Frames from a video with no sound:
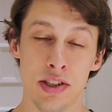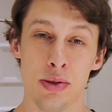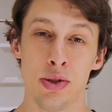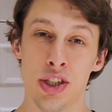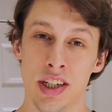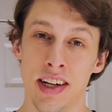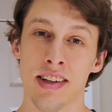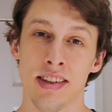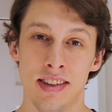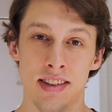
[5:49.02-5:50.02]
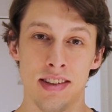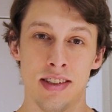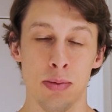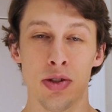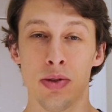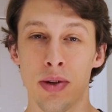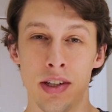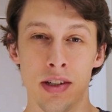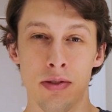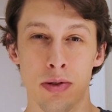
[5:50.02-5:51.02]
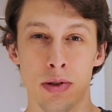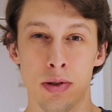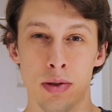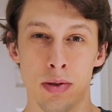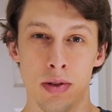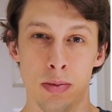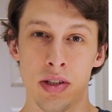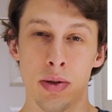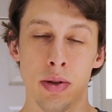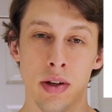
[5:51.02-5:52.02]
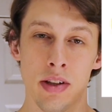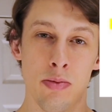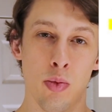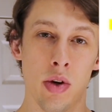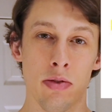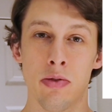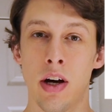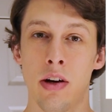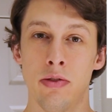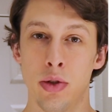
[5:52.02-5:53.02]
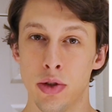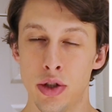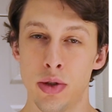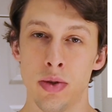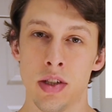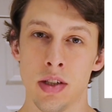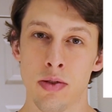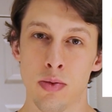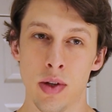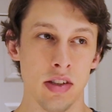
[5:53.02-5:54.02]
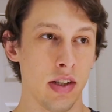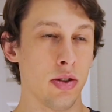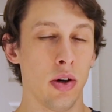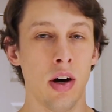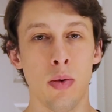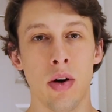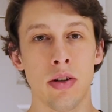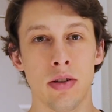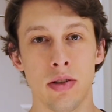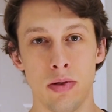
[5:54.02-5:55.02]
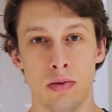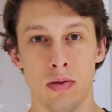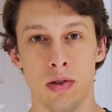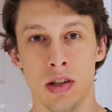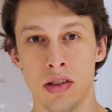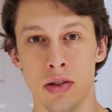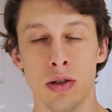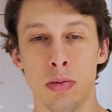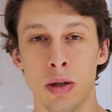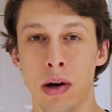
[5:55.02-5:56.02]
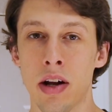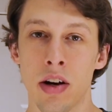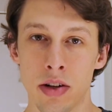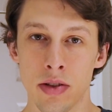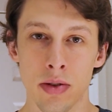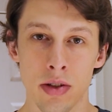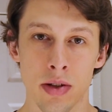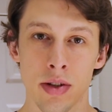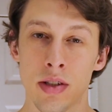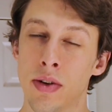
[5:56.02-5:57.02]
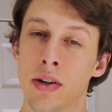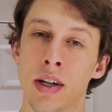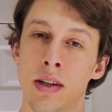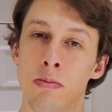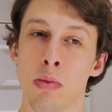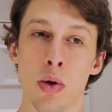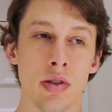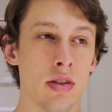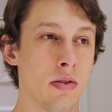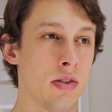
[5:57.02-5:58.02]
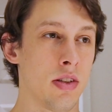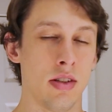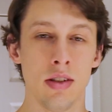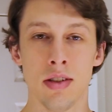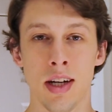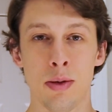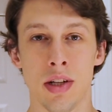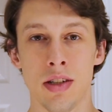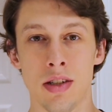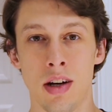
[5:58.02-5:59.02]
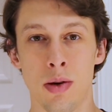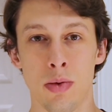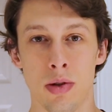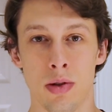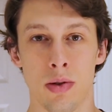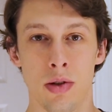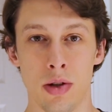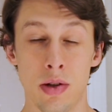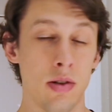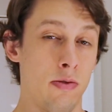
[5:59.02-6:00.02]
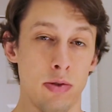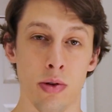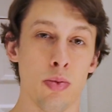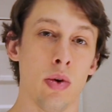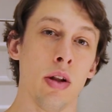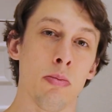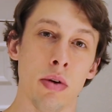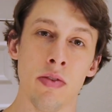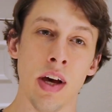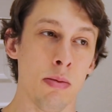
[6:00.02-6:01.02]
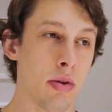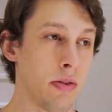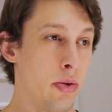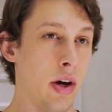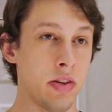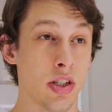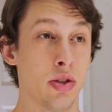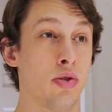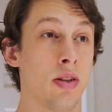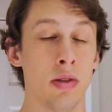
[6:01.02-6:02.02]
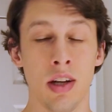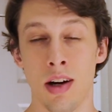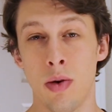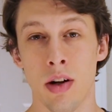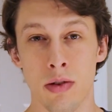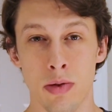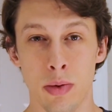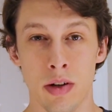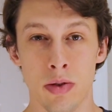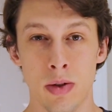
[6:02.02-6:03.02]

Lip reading: to check the temperature rating for the material on whatever valve you're choosing. Residential hot water is considered to be about 130 degrees Fahrenheit. Most of the seal types I saw were good for well above that, but if you have extremely hot water for whatever